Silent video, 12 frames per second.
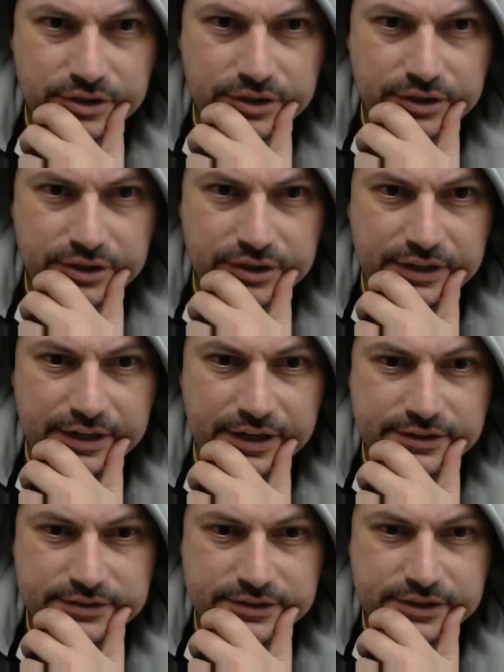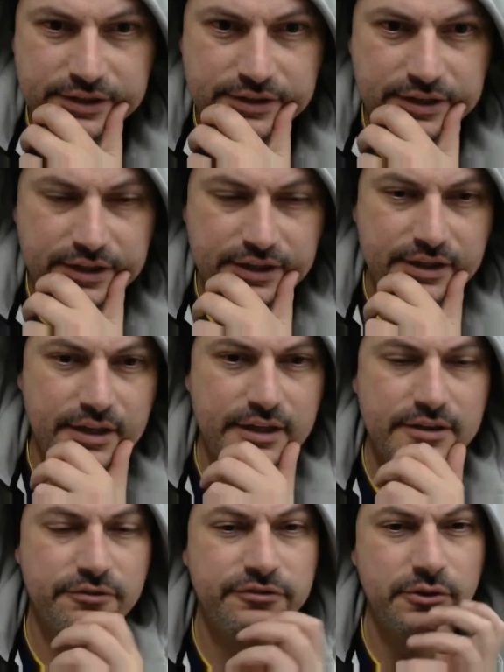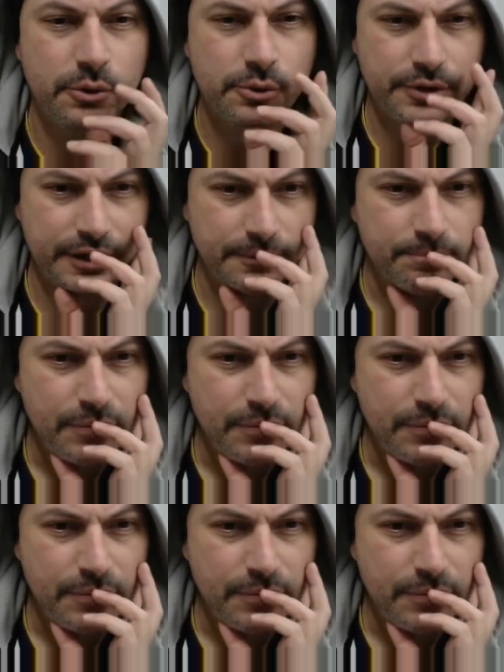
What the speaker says: here in the flooring.